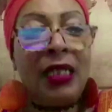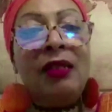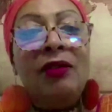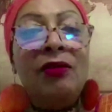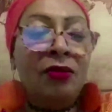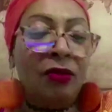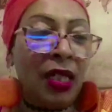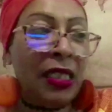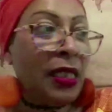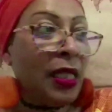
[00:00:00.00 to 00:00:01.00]
I said,
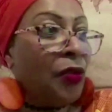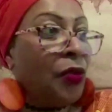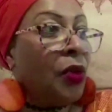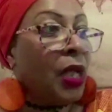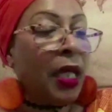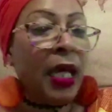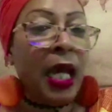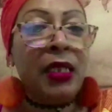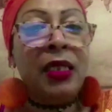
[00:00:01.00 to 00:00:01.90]
oh, he said, you okay?